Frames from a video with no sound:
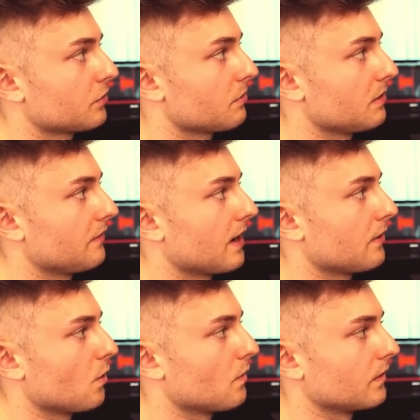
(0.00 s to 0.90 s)
which can be
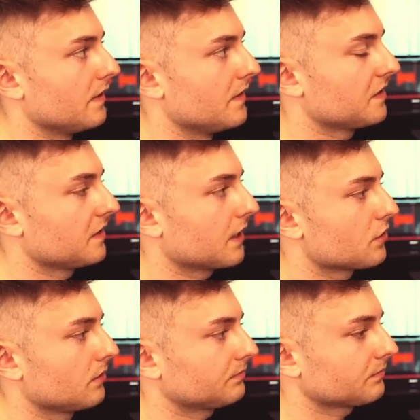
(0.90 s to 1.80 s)
found over in this
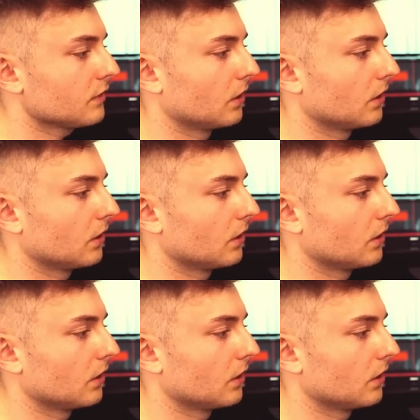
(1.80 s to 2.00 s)
section.